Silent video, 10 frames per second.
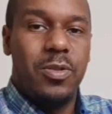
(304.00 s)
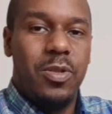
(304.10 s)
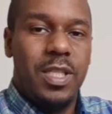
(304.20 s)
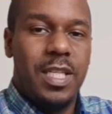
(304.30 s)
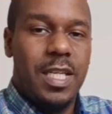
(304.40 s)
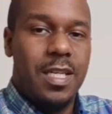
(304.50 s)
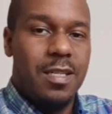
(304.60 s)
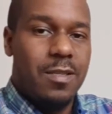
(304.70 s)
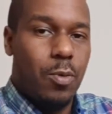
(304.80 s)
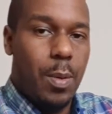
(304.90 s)
in there
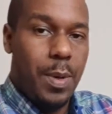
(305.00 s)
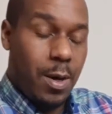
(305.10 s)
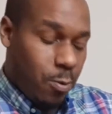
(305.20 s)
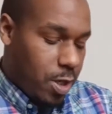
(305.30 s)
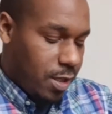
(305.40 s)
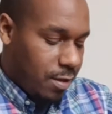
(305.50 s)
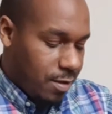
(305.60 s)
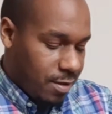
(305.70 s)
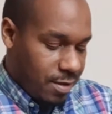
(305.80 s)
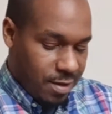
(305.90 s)
one by one.
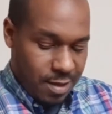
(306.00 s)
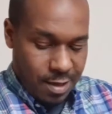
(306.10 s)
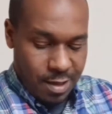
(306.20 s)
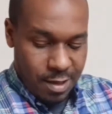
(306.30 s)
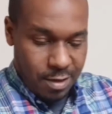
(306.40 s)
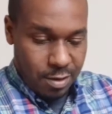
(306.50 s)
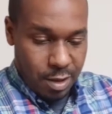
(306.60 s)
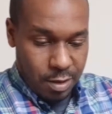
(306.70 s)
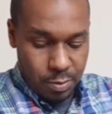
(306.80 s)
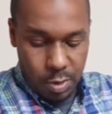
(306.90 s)
So there's
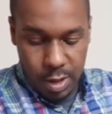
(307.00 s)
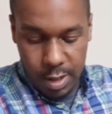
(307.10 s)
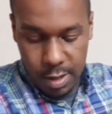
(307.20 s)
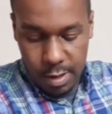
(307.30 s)
1,